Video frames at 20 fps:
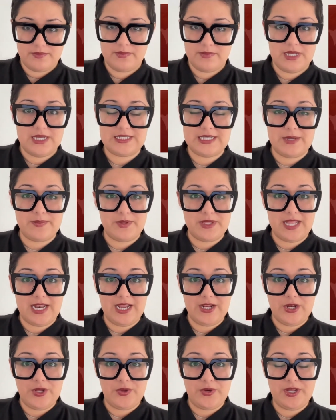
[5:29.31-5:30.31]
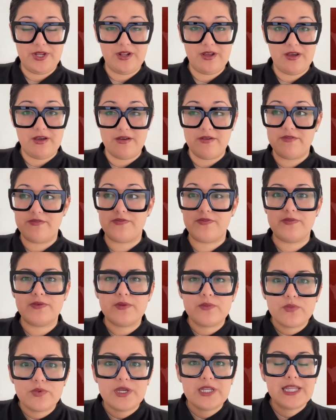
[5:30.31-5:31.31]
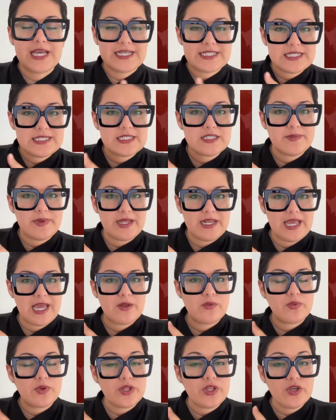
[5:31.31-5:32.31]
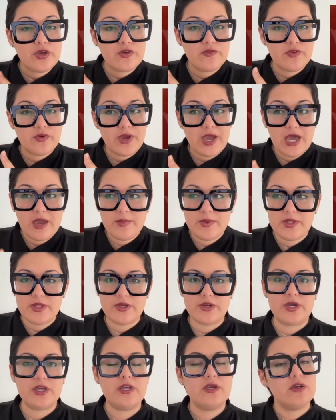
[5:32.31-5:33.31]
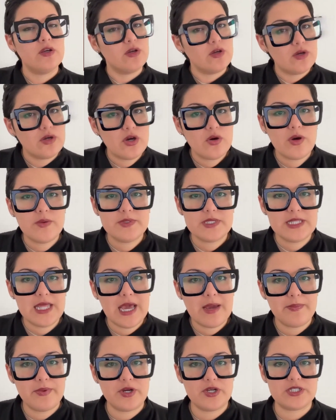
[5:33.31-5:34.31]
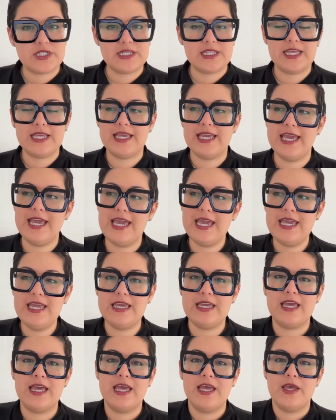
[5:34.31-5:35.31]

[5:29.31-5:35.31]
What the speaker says: example that I noted of realizing somebody had really good vocabulary, go up to that person like, "Hey,